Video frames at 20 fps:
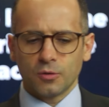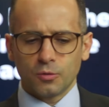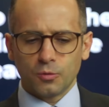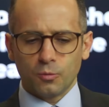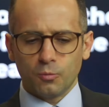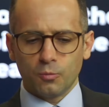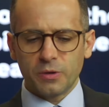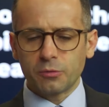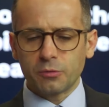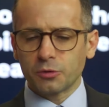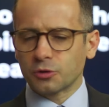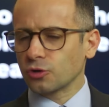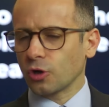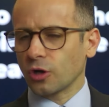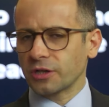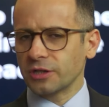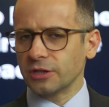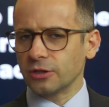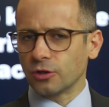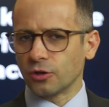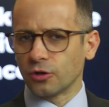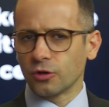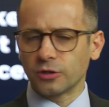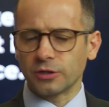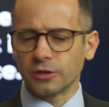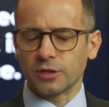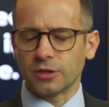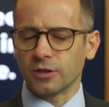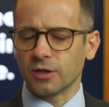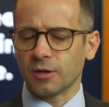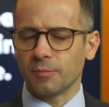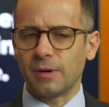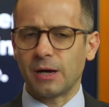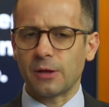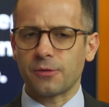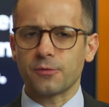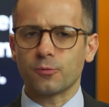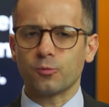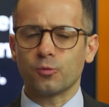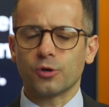we were talking earlier
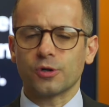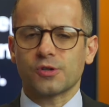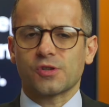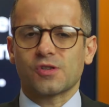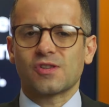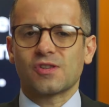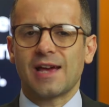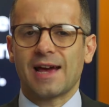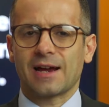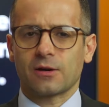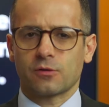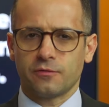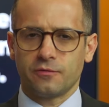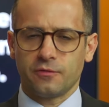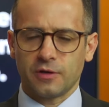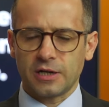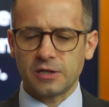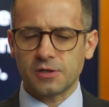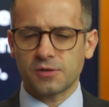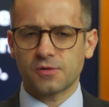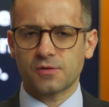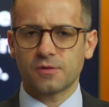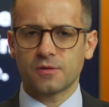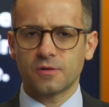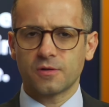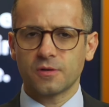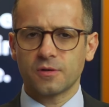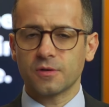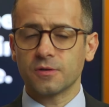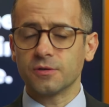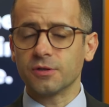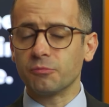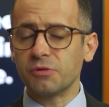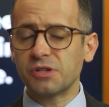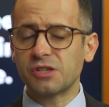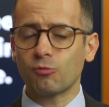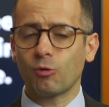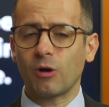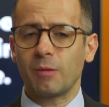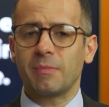about the word sacrifice. The
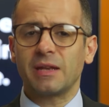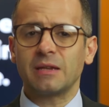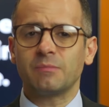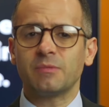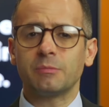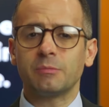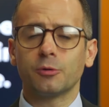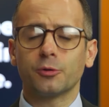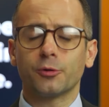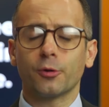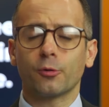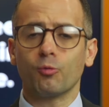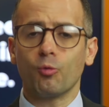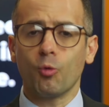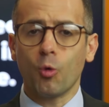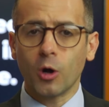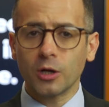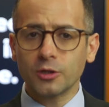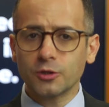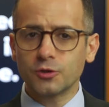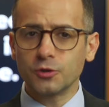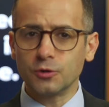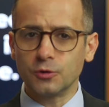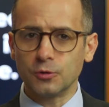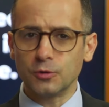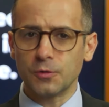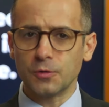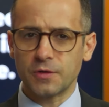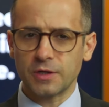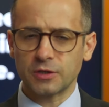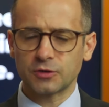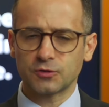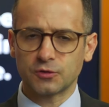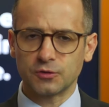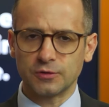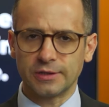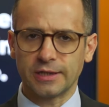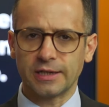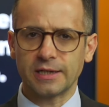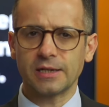reason why many people don't want to do this
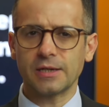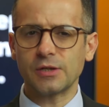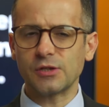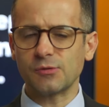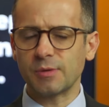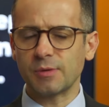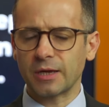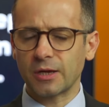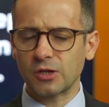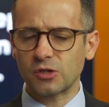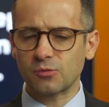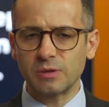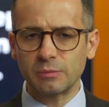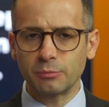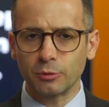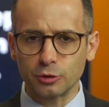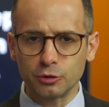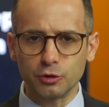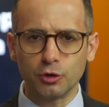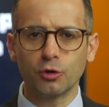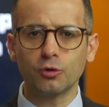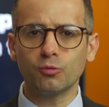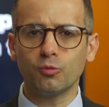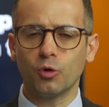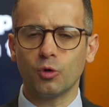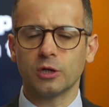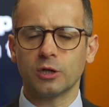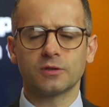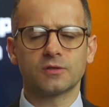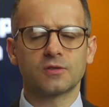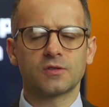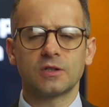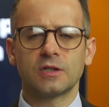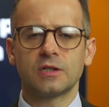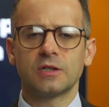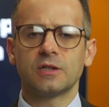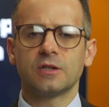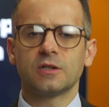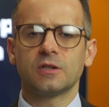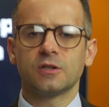today is because people don't want
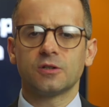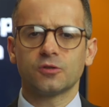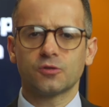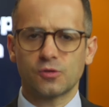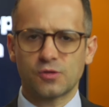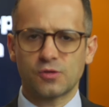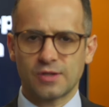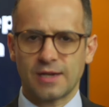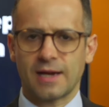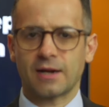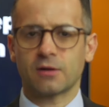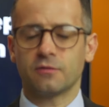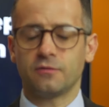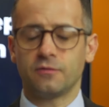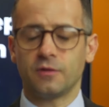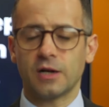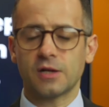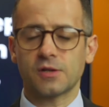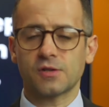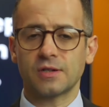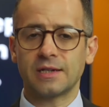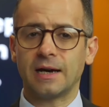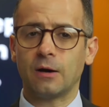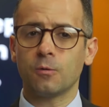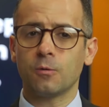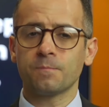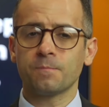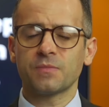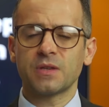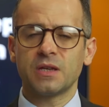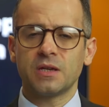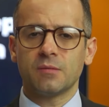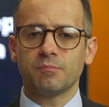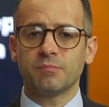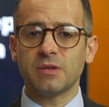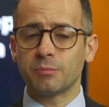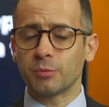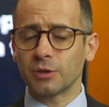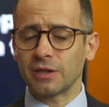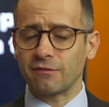to sacrifice. Now,
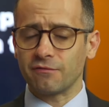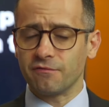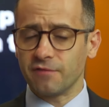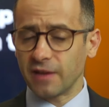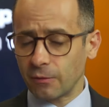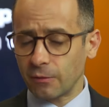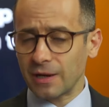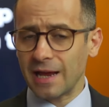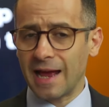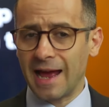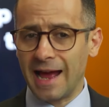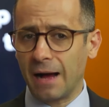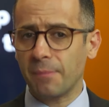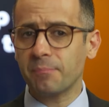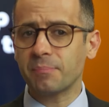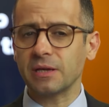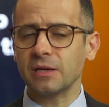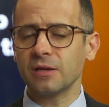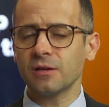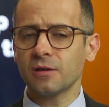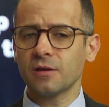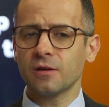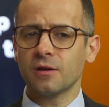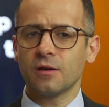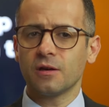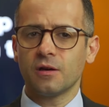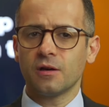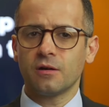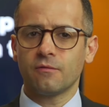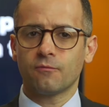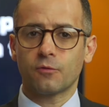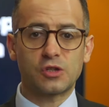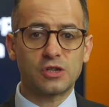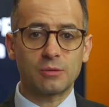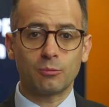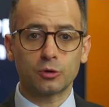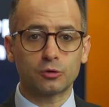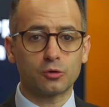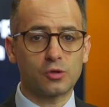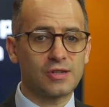people are very happy for
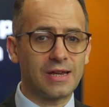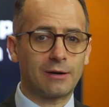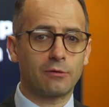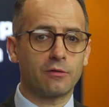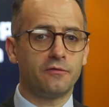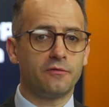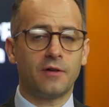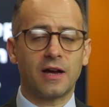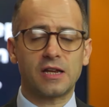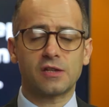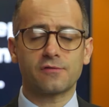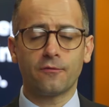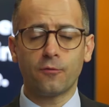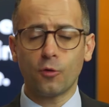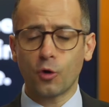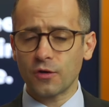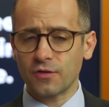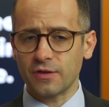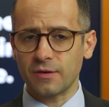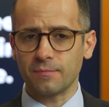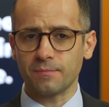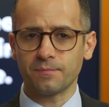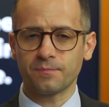someone to sacrifice for them.